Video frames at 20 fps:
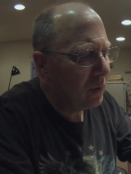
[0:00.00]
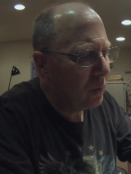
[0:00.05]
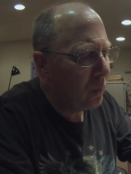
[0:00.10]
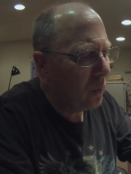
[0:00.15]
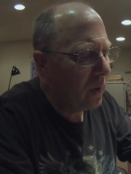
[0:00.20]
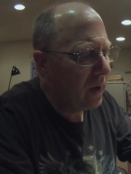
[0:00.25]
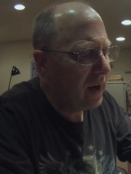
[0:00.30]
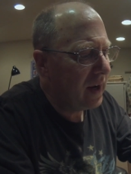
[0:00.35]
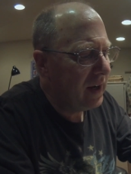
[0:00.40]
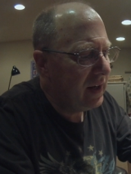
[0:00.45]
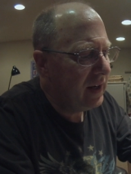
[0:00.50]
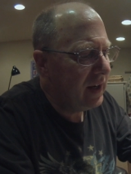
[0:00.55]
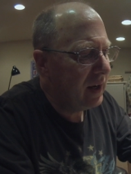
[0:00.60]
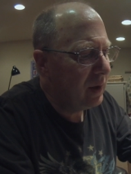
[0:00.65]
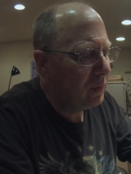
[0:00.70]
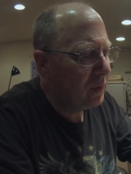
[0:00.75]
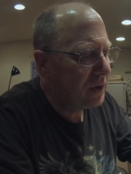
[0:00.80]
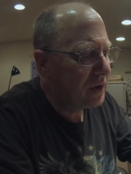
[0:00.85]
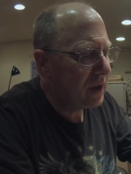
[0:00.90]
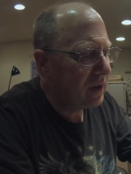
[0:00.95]
What I
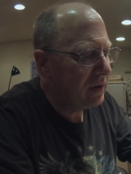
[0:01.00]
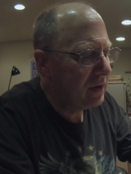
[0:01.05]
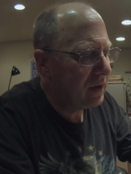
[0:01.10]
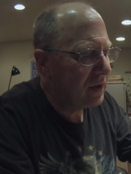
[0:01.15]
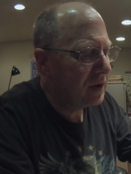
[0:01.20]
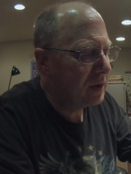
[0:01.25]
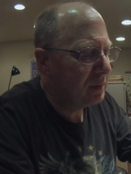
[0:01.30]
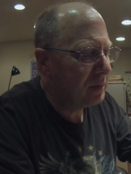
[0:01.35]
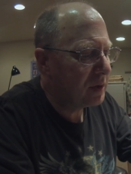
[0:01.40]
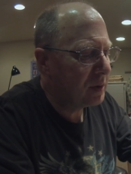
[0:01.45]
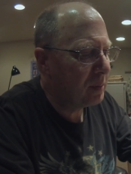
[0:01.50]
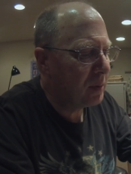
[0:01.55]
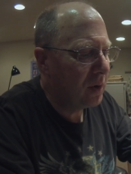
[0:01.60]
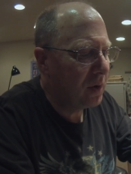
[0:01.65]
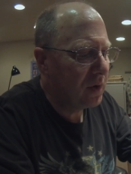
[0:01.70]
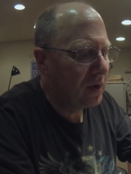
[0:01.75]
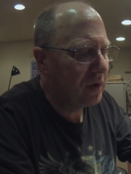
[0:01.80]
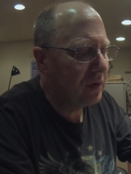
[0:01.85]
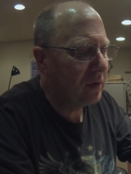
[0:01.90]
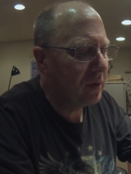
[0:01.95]
did was I took some
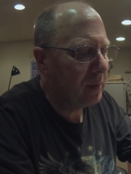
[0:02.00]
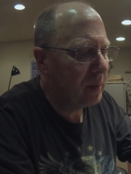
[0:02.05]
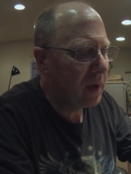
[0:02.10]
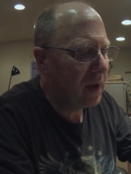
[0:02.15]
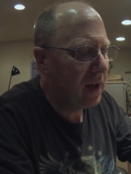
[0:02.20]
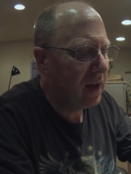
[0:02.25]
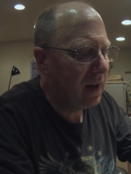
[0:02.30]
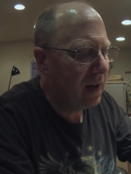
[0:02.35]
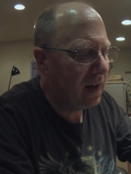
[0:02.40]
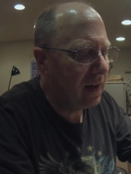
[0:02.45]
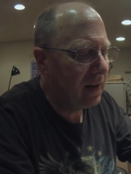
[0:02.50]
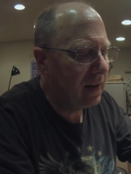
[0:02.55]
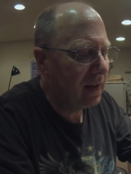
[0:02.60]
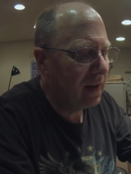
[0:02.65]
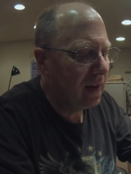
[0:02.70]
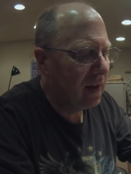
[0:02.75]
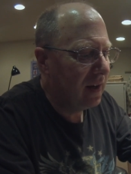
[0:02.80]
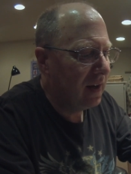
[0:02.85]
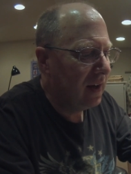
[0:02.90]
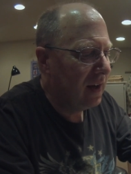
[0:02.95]
sprues from the kit,
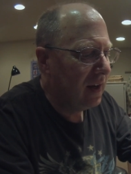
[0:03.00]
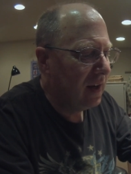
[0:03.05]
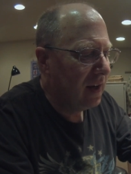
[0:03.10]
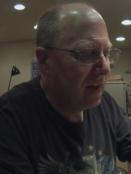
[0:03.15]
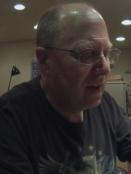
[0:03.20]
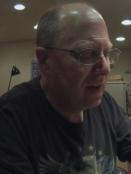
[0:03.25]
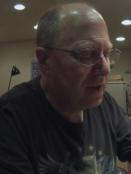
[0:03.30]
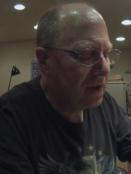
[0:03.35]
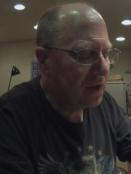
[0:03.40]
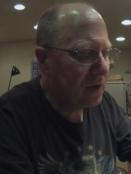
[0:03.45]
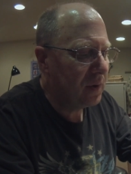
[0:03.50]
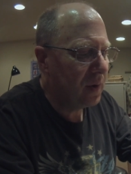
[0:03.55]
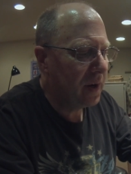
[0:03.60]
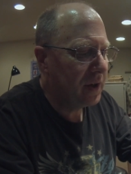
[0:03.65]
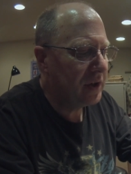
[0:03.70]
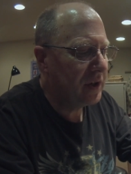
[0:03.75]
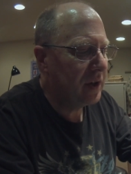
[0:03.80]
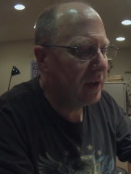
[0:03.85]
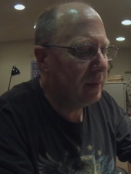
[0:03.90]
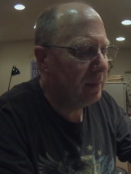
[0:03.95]

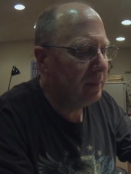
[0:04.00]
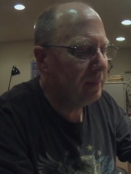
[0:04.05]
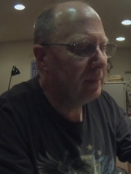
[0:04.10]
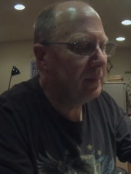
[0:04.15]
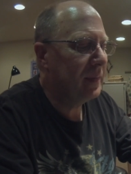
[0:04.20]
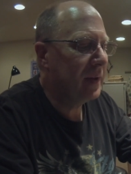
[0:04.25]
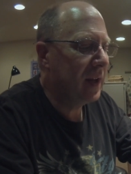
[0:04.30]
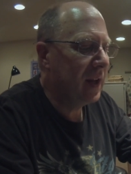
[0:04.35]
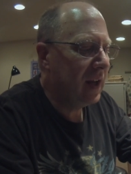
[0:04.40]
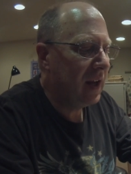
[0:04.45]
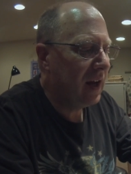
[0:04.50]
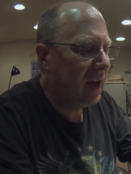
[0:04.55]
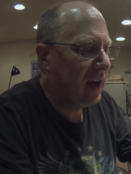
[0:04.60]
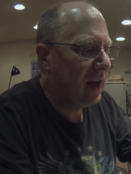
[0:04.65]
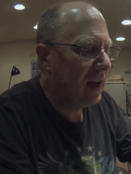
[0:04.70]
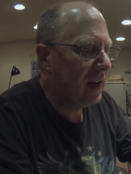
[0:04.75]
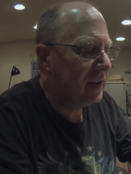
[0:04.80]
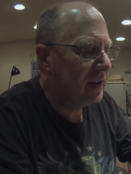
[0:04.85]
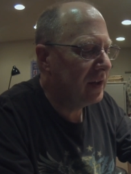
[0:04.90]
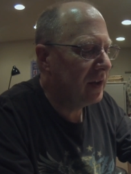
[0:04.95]
stretched them
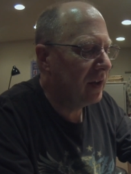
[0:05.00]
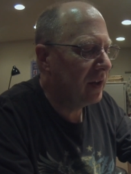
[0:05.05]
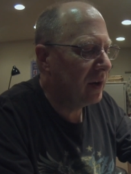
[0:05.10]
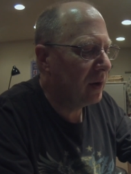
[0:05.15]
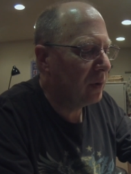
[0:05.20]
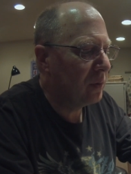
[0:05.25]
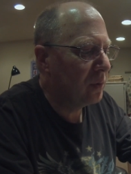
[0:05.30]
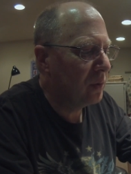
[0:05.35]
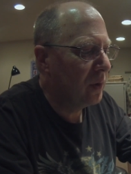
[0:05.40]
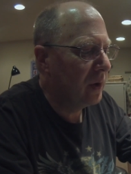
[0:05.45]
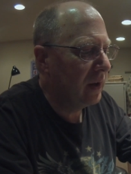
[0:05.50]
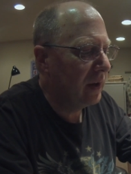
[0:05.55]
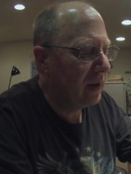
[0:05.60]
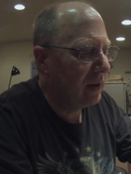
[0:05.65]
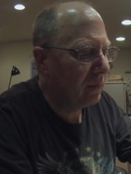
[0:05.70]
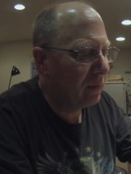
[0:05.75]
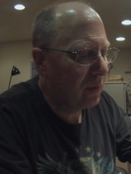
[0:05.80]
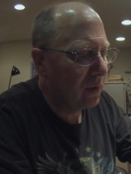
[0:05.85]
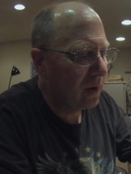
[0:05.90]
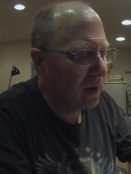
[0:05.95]
until they were
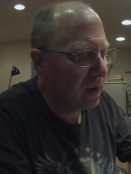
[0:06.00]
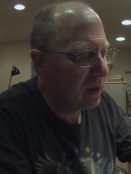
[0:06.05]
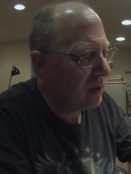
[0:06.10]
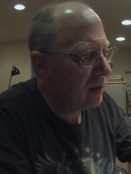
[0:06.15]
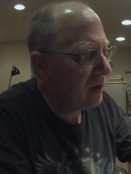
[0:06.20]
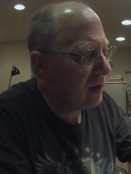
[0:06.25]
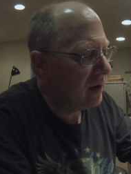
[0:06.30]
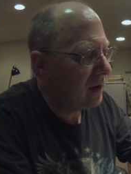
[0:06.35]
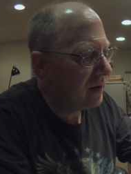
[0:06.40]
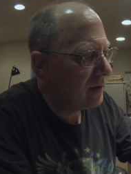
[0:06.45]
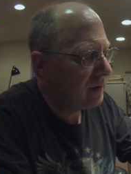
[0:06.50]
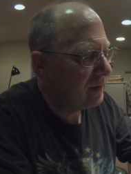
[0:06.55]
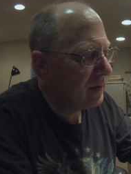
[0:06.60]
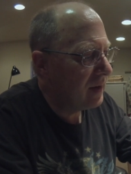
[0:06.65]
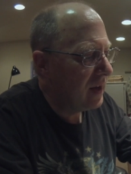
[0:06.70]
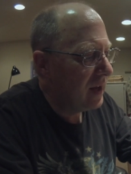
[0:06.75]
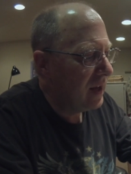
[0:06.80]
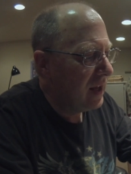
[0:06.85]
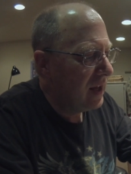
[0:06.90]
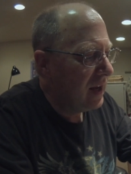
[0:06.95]
really, really thin,
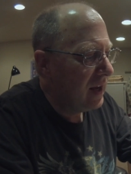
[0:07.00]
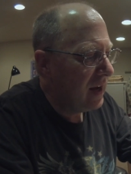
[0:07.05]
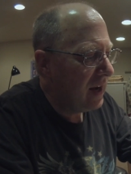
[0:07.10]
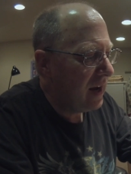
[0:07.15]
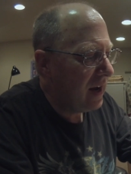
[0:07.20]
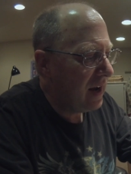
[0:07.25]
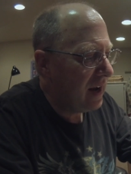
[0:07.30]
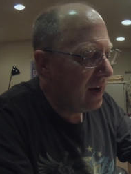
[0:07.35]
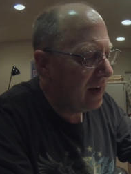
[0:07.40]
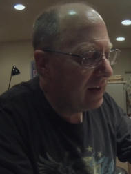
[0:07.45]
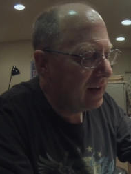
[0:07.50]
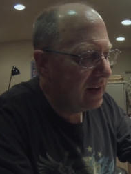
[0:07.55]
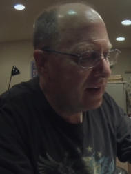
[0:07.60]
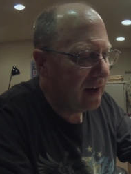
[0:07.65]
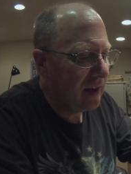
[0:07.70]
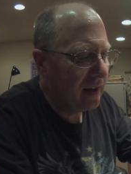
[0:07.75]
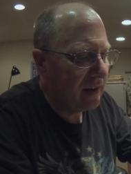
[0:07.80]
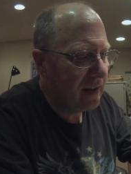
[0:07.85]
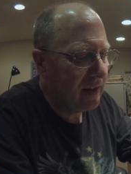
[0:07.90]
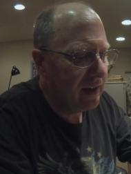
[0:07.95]
and
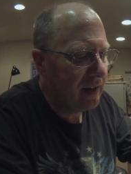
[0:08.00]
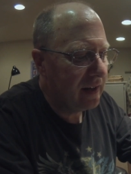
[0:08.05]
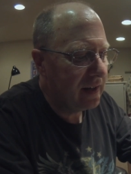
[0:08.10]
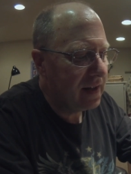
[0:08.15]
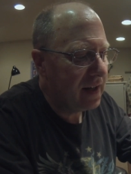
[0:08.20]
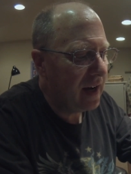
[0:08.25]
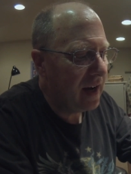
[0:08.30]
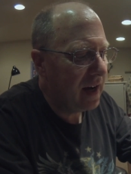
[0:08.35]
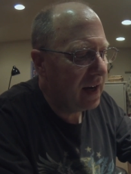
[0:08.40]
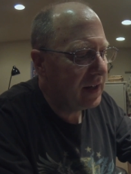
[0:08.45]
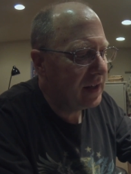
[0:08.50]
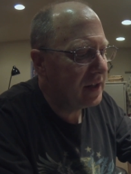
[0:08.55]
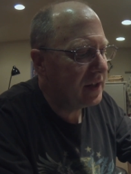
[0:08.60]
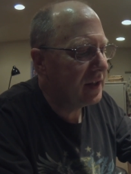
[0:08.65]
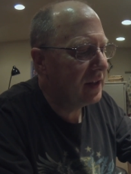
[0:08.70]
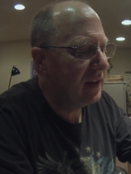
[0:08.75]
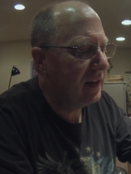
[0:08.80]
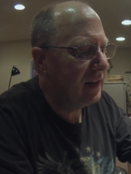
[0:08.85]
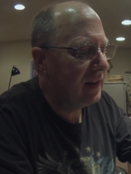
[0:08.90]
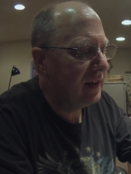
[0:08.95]
then
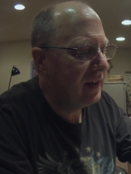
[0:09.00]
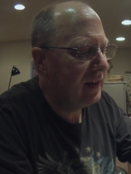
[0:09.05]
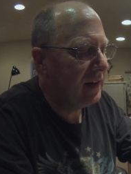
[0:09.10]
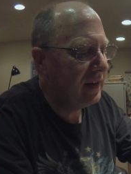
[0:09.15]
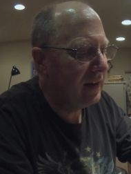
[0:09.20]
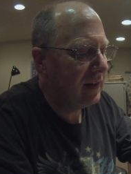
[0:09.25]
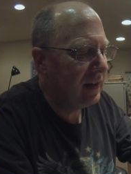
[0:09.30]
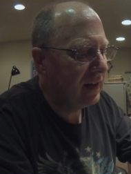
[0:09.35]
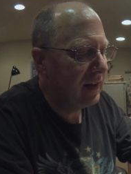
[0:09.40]
attached the